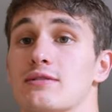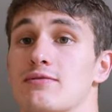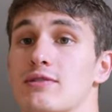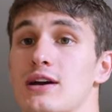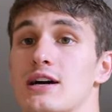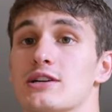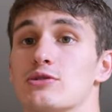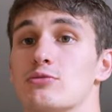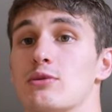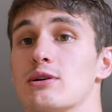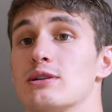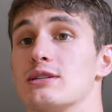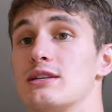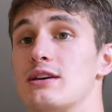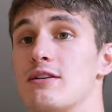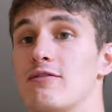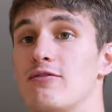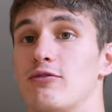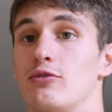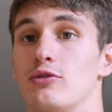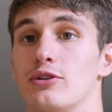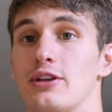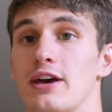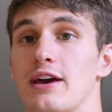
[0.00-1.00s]
If you guys want to see a
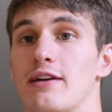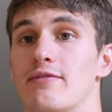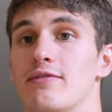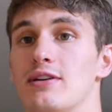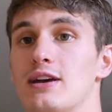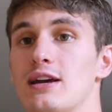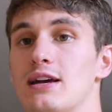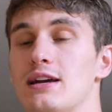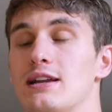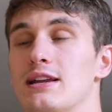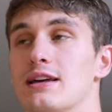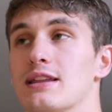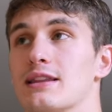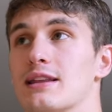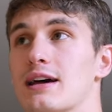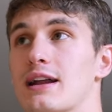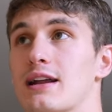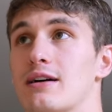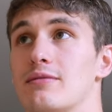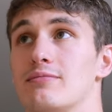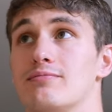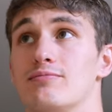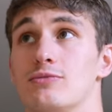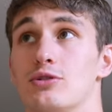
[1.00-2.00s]
full day of eating that
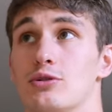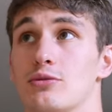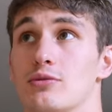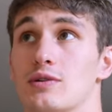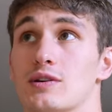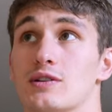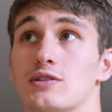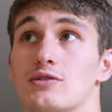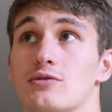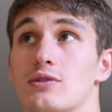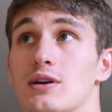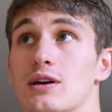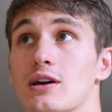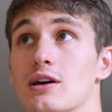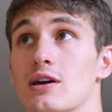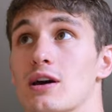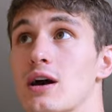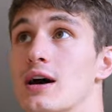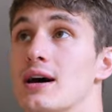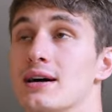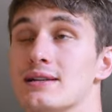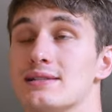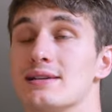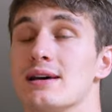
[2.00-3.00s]
I'm doing to get
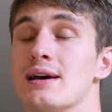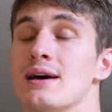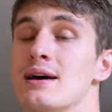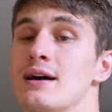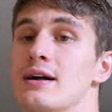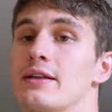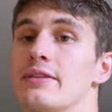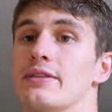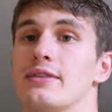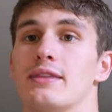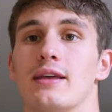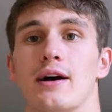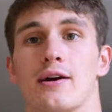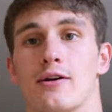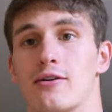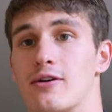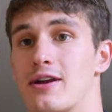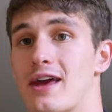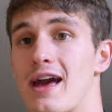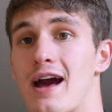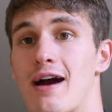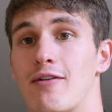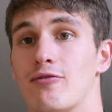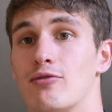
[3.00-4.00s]
cut, I
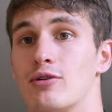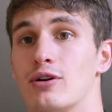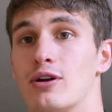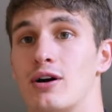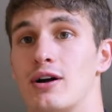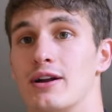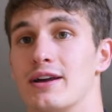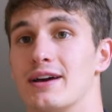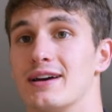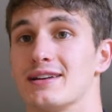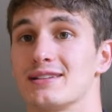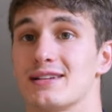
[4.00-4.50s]
already have one on it.